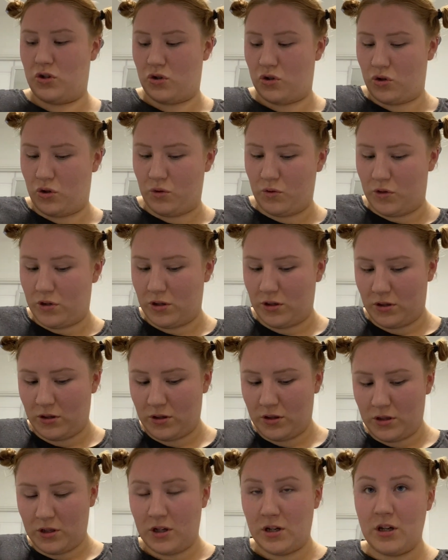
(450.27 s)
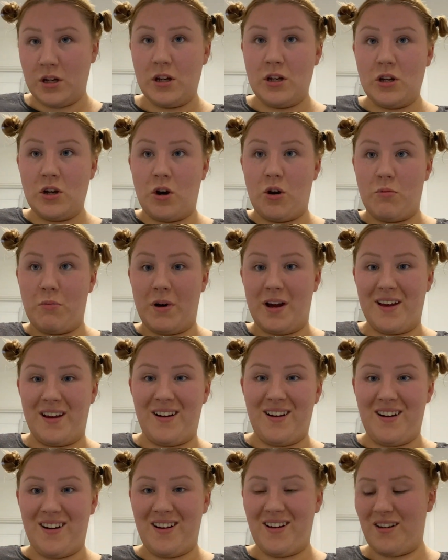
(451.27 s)
Shoot. On my
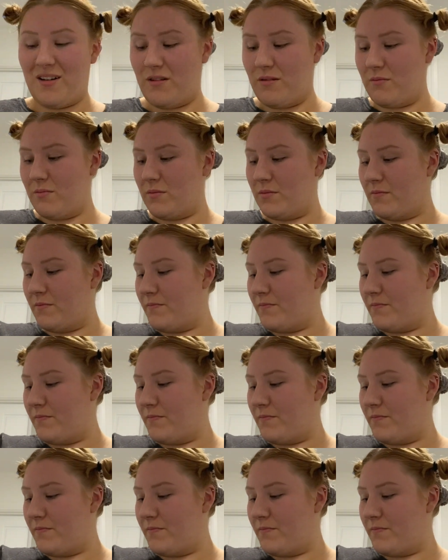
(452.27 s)
arm.